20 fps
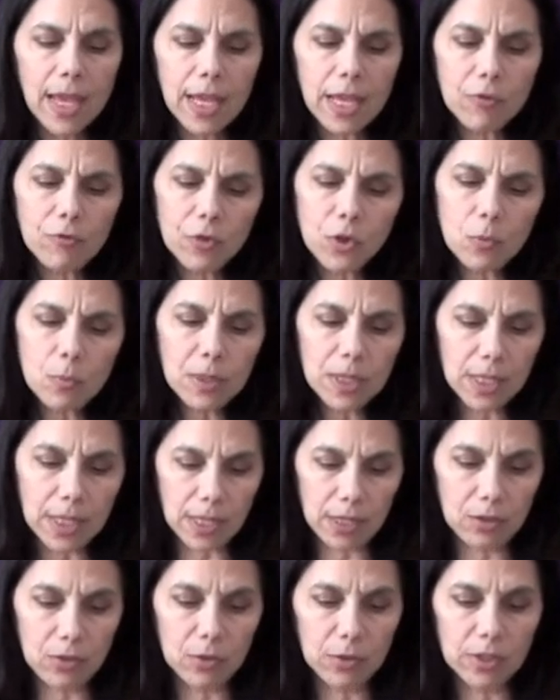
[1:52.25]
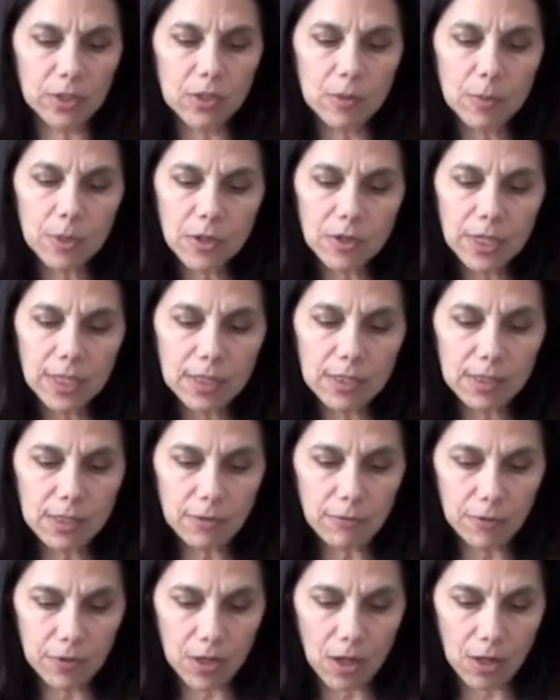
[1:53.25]
If you begin to experience
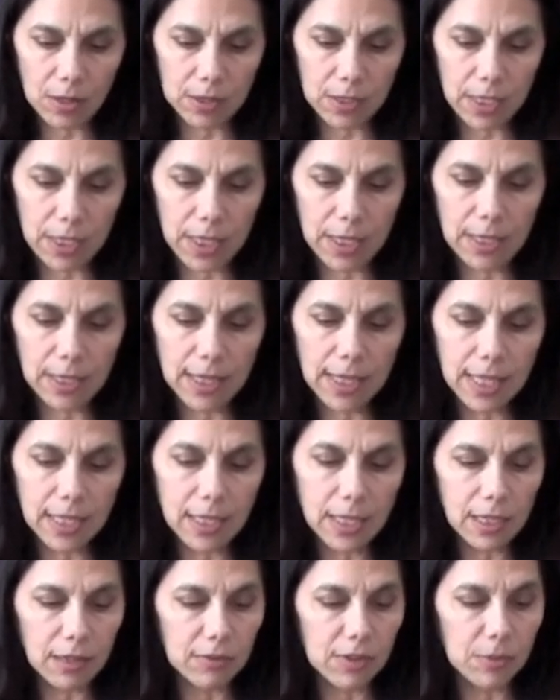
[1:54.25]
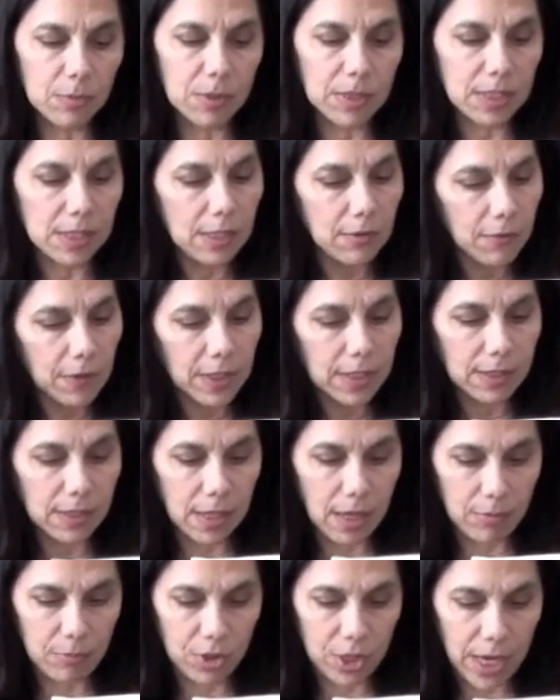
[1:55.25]
difficulty in thinking of specific
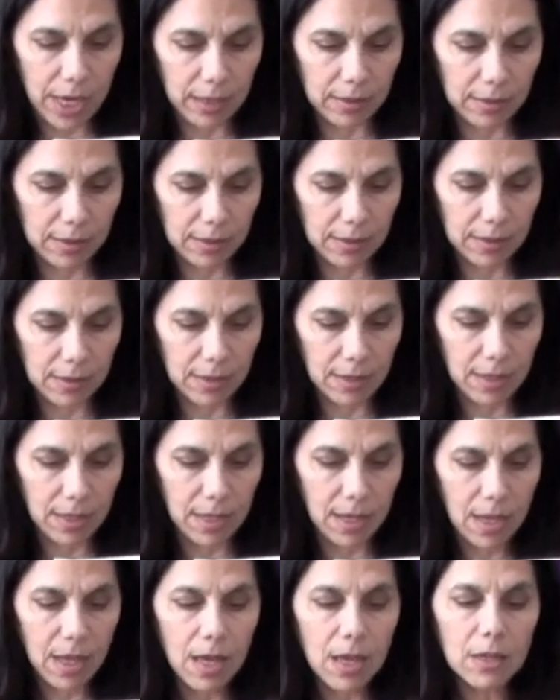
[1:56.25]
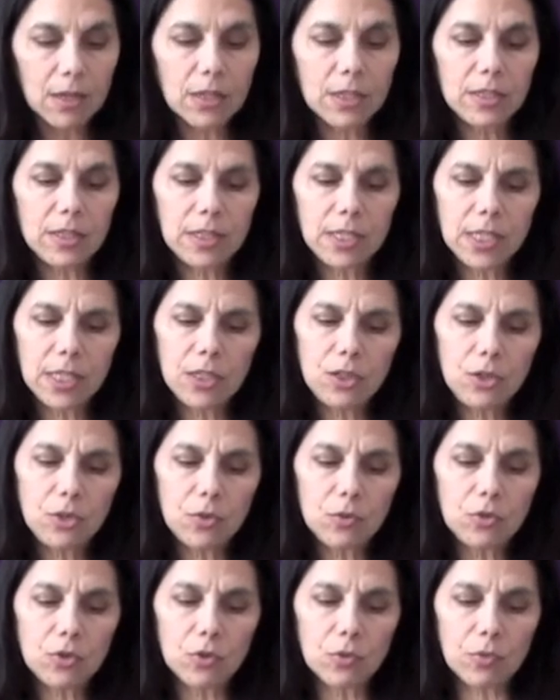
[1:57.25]
subjects,
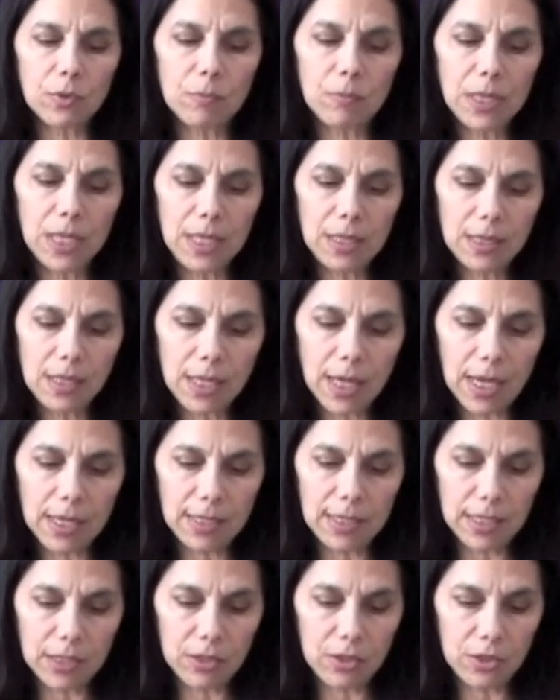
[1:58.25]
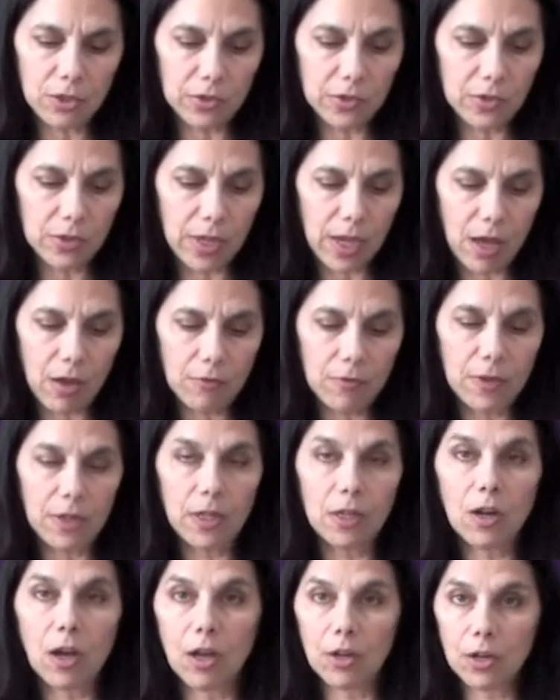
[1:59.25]
continue to repeat the idea to yourself in
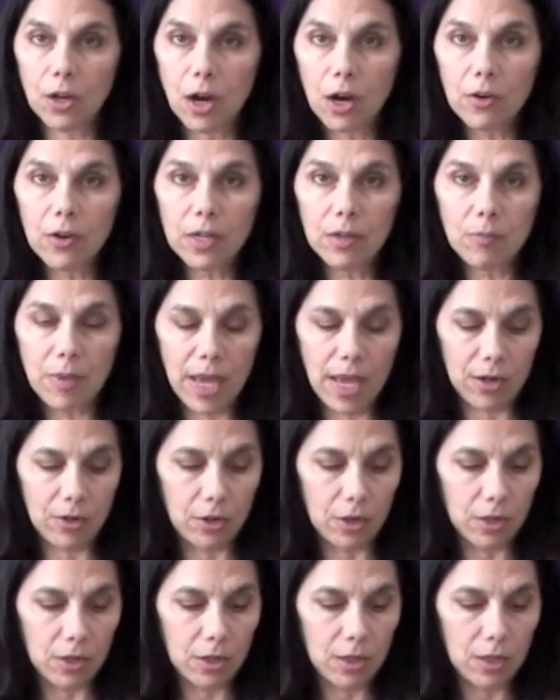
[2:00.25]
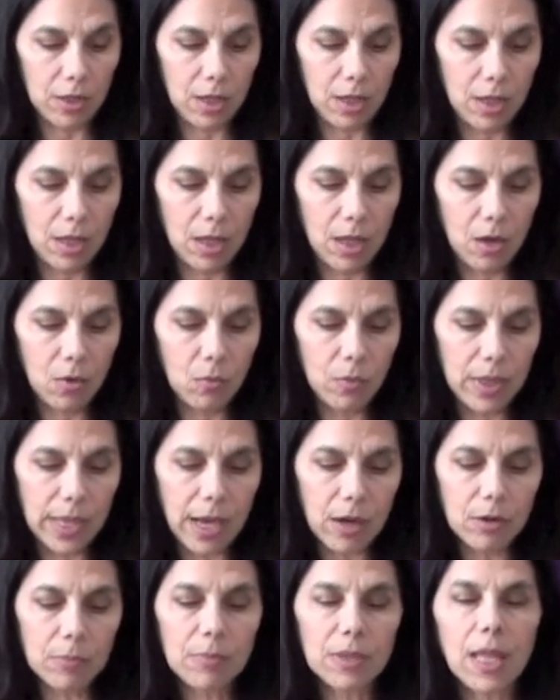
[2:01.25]
an unhurried manner
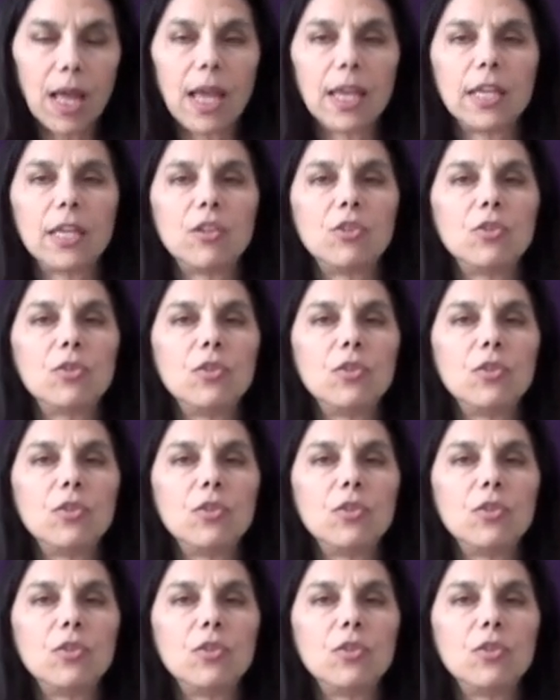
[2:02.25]
without applying it